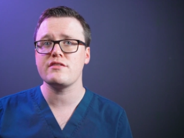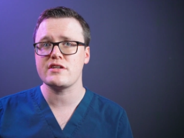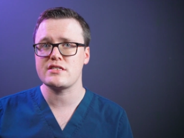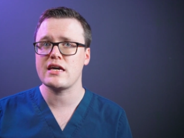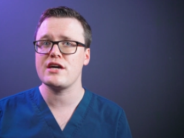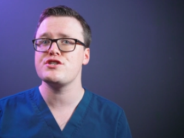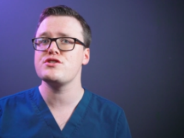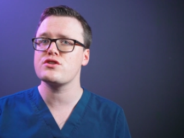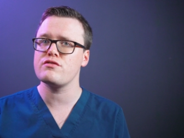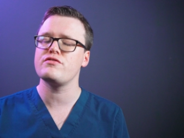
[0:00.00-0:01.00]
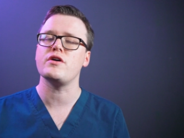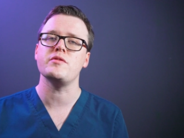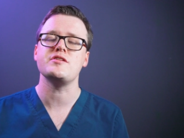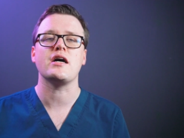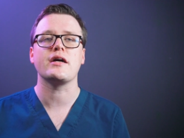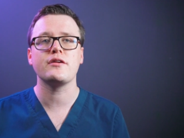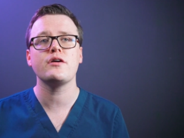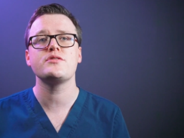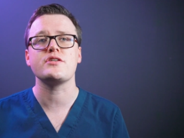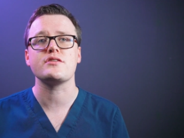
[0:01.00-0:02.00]
investigation to confirm the
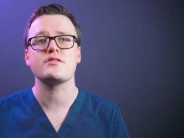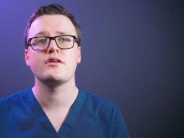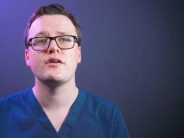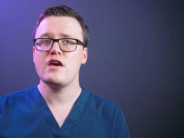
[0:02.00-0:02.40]
diagnosis.